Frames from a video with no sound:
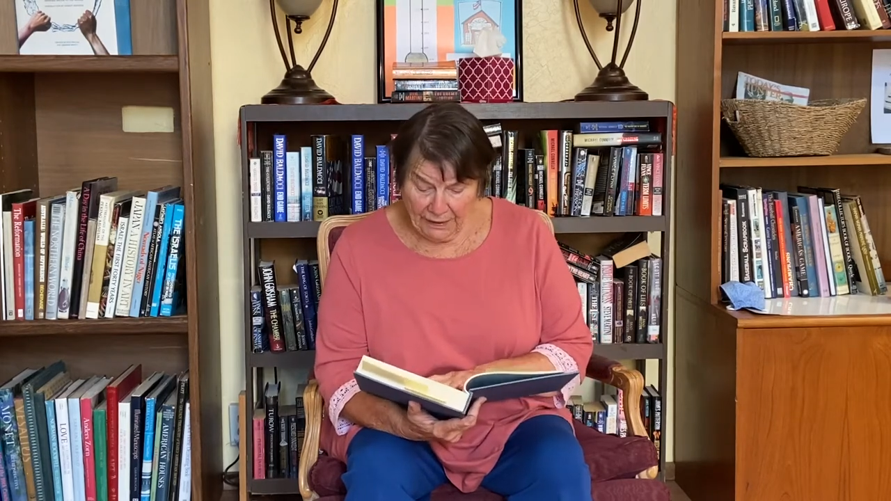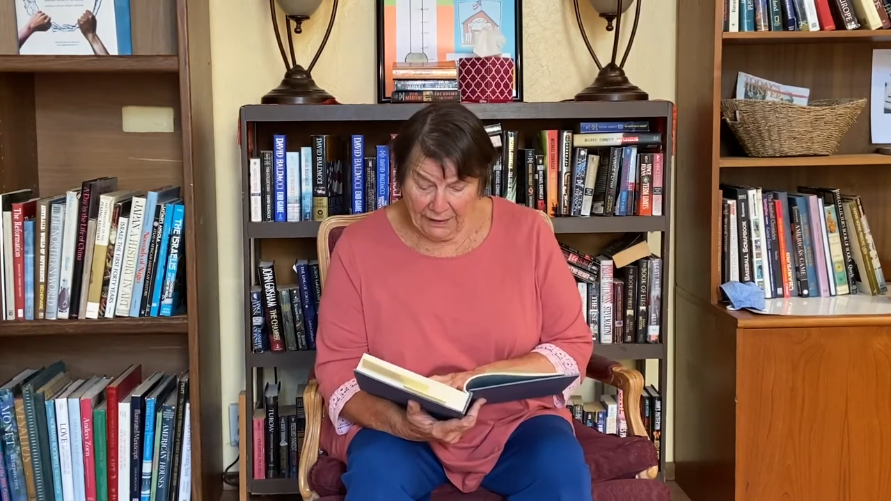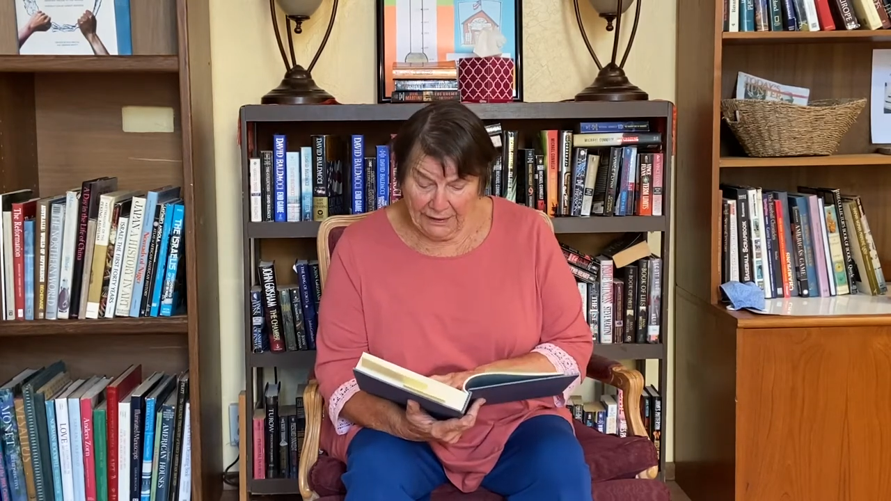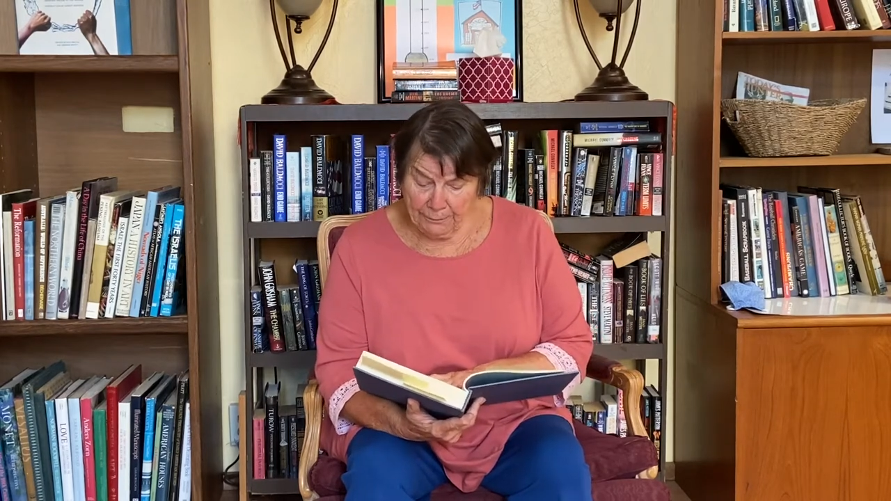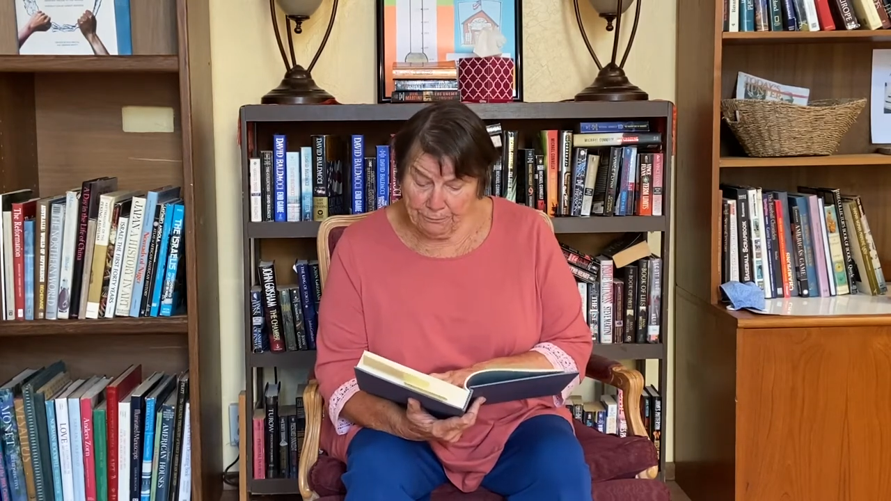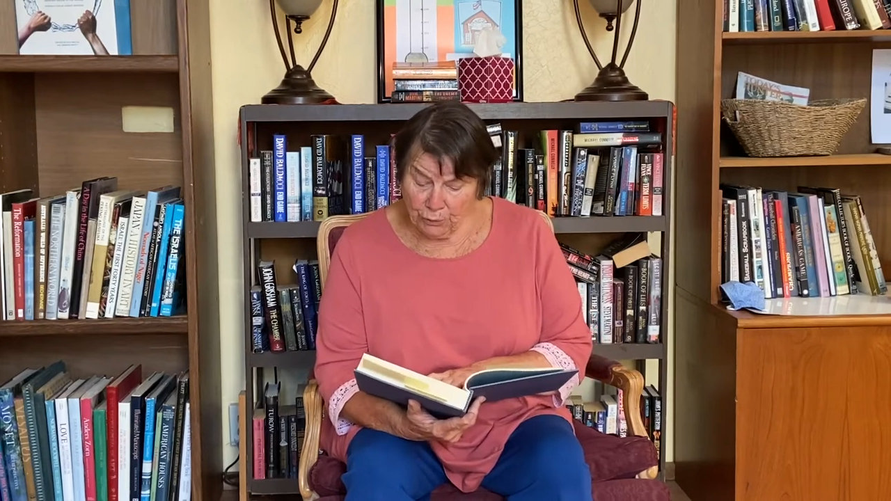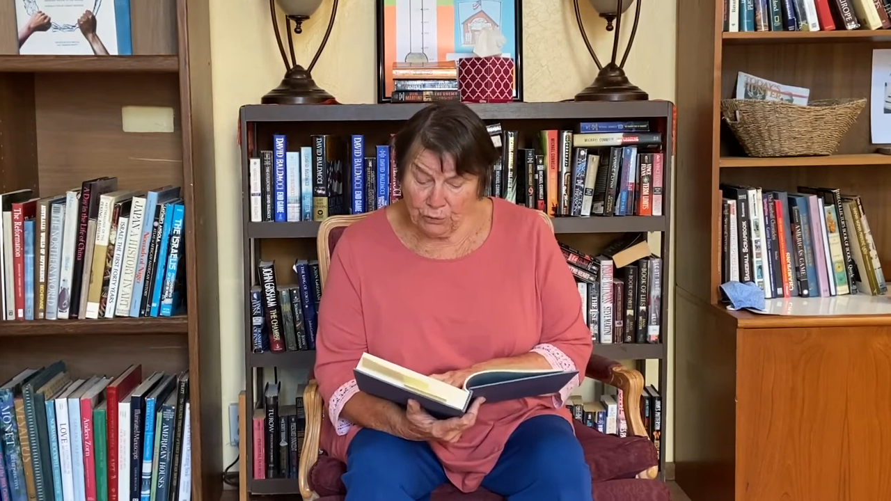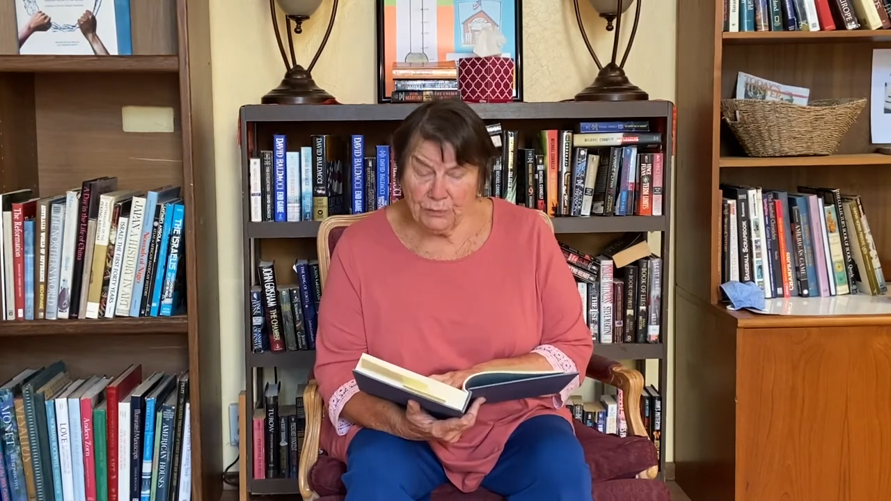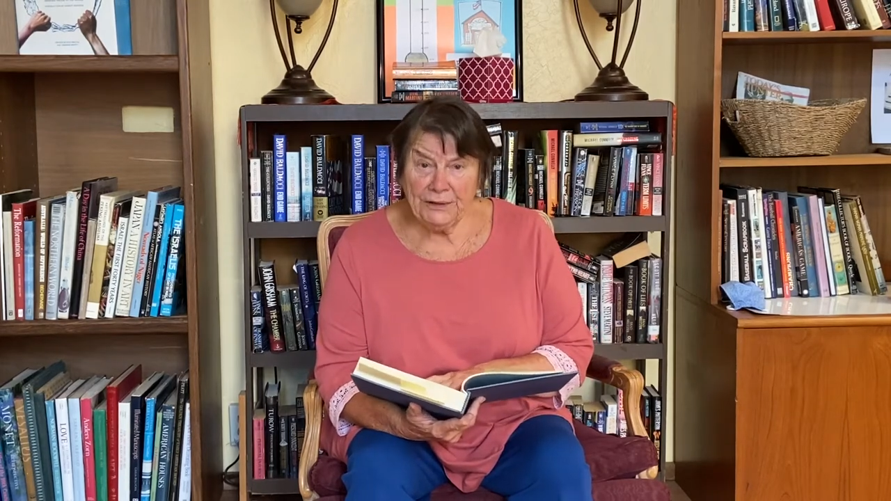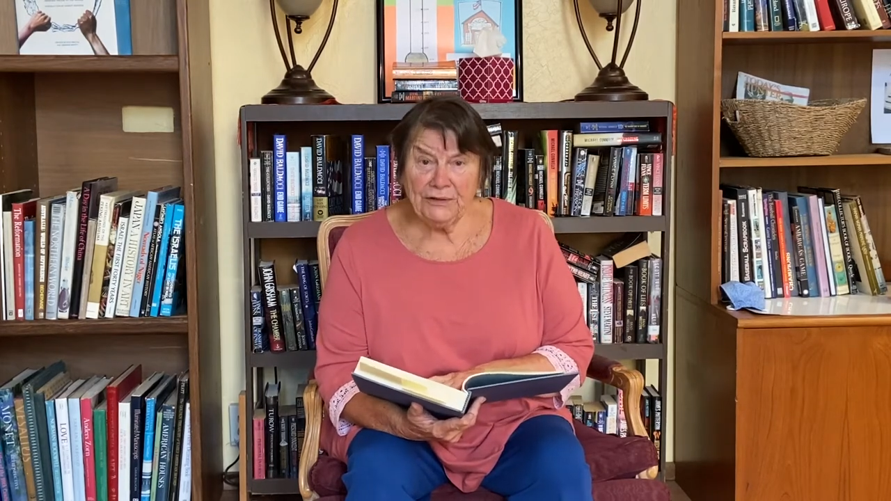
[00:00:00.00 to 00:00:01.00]
He
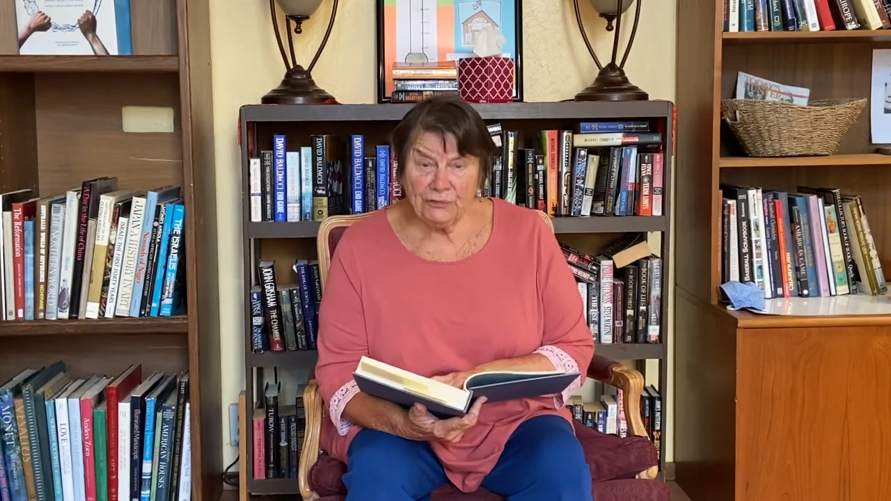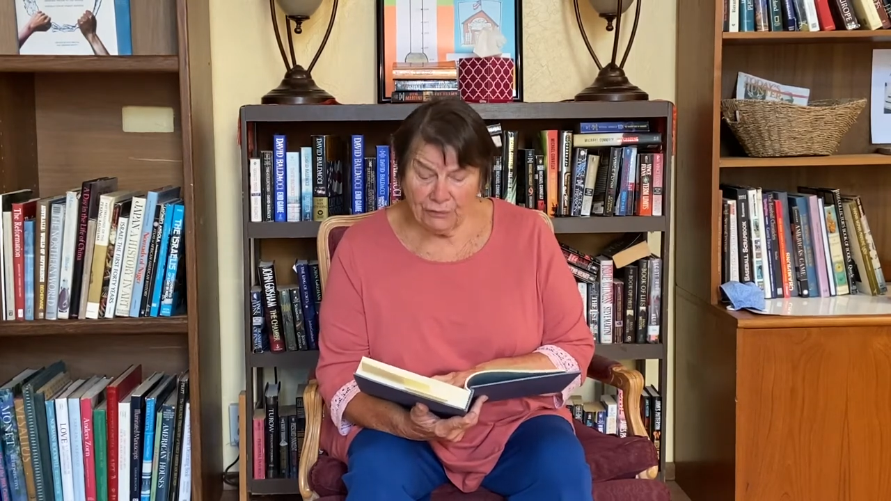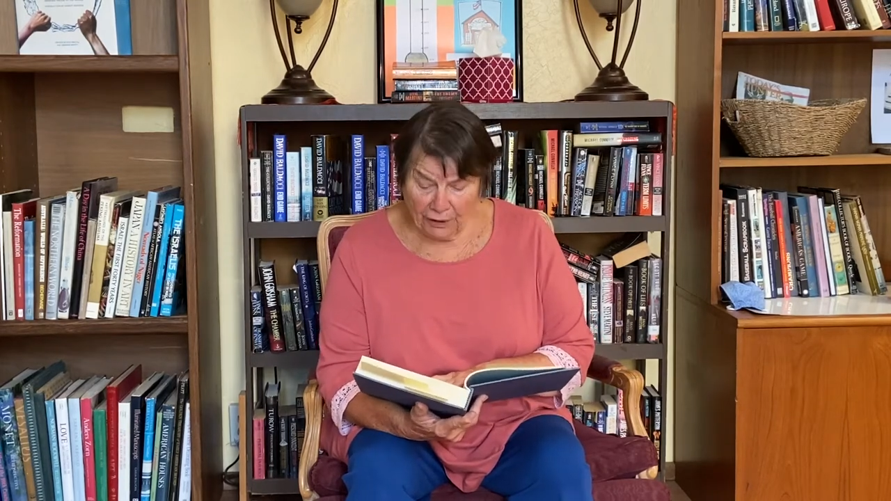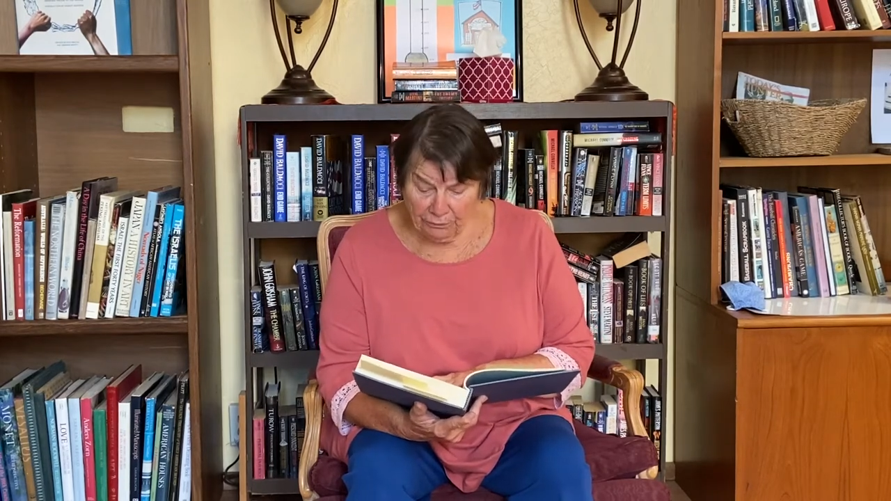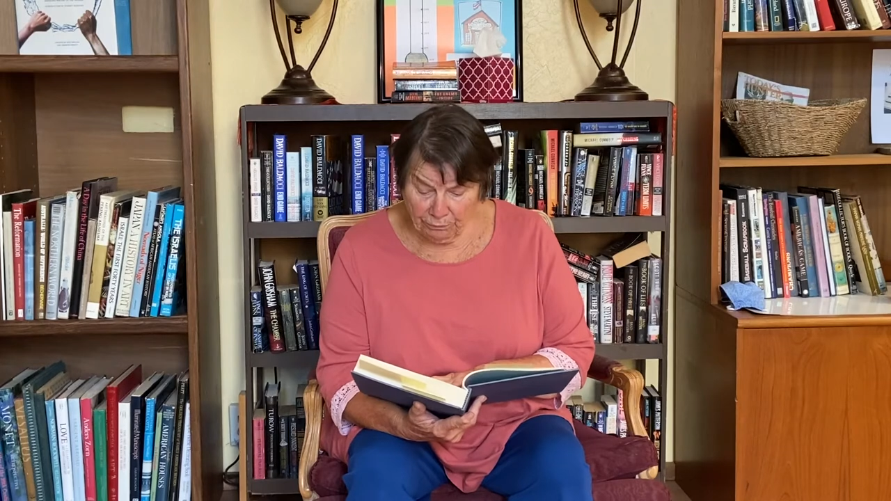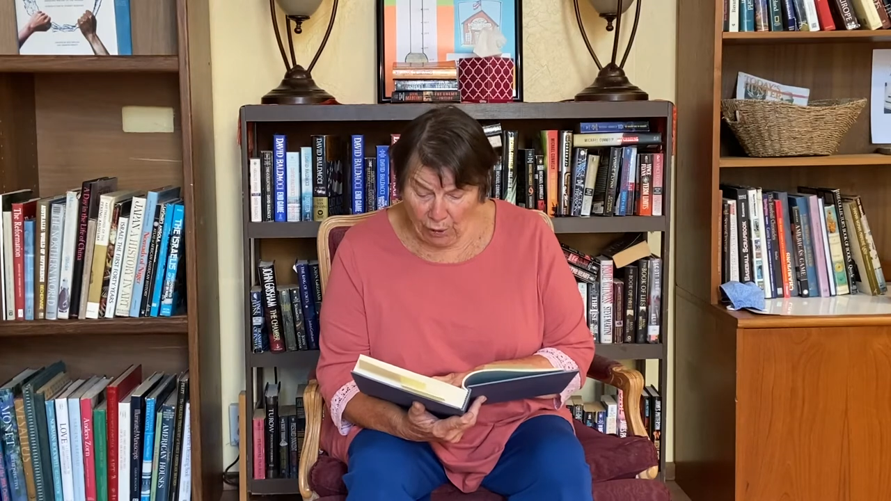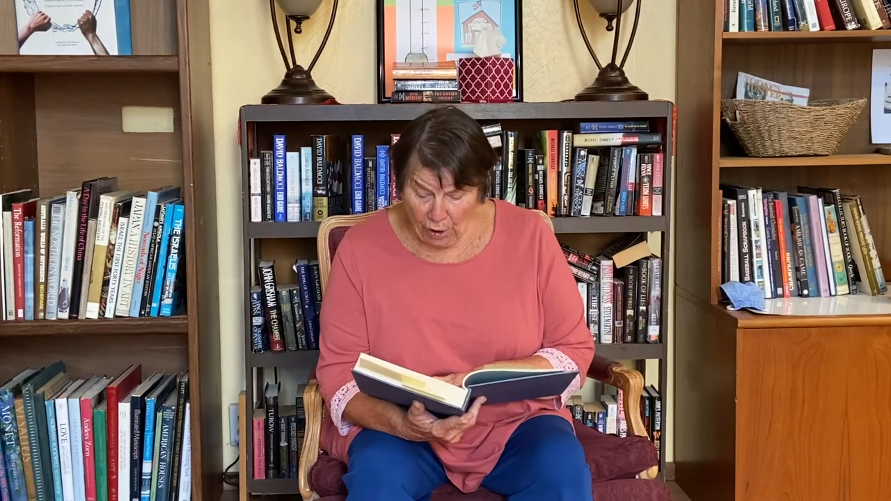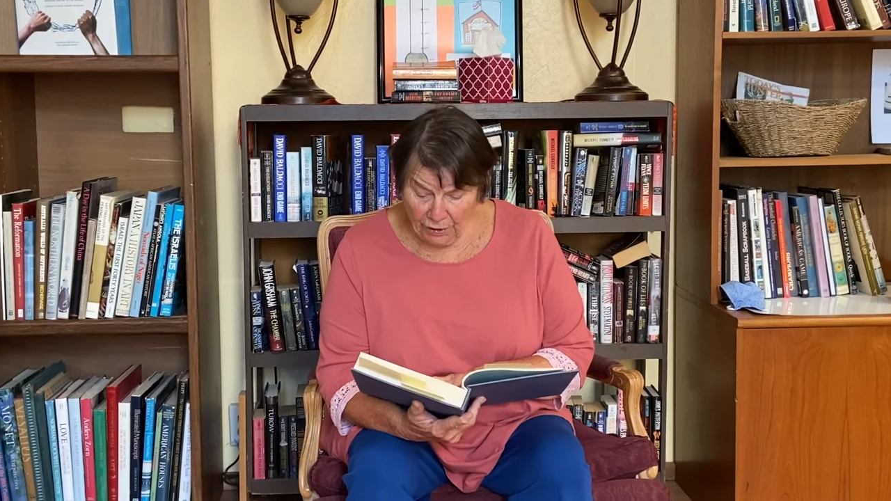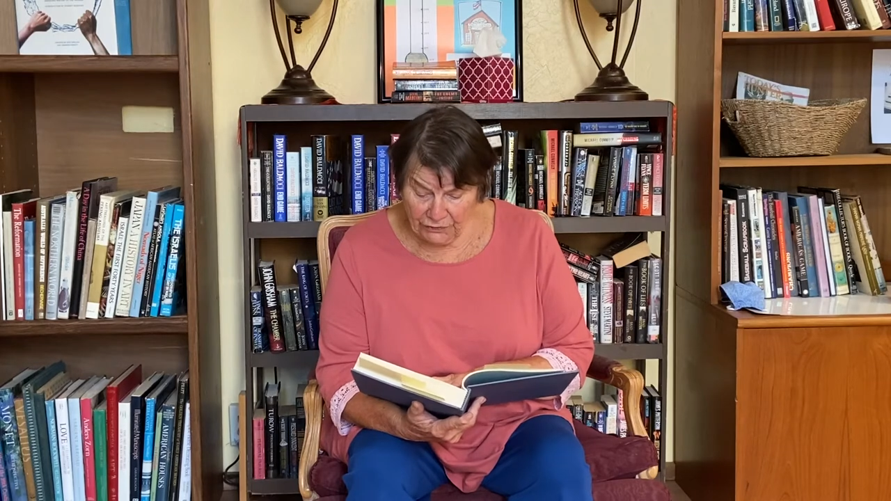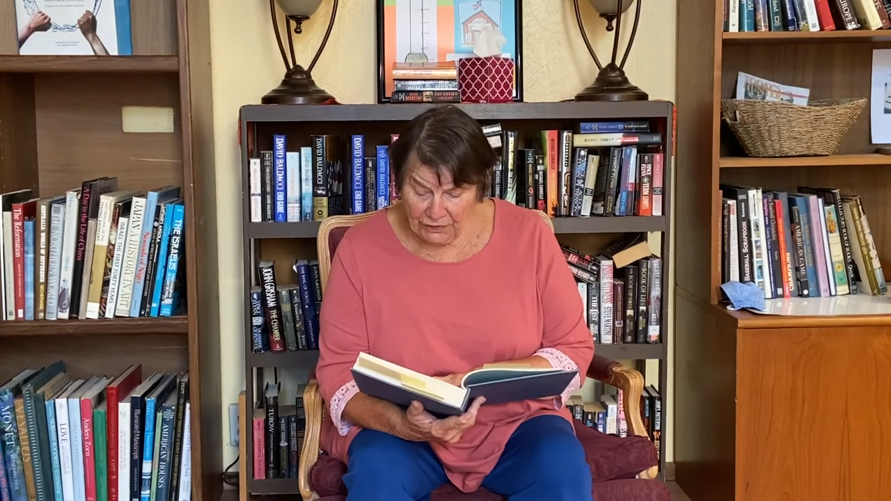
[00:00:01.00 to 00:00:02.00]
pulled with his front
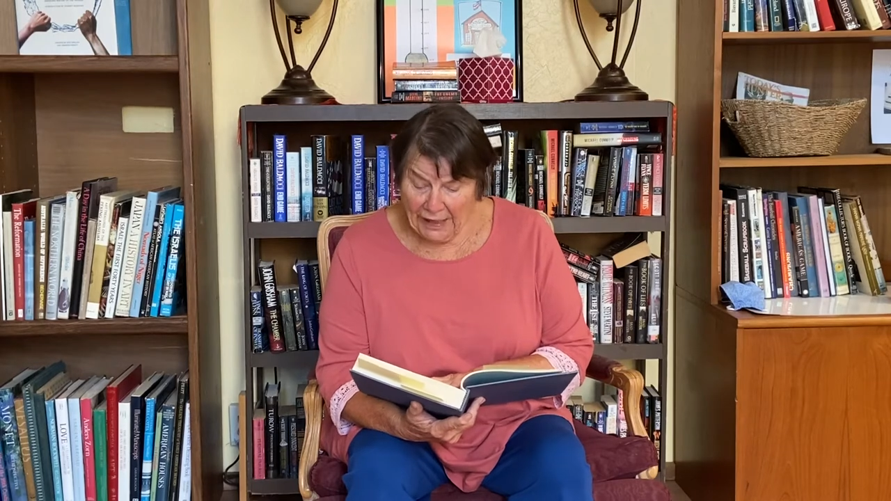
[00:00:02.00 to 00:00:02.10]
paws,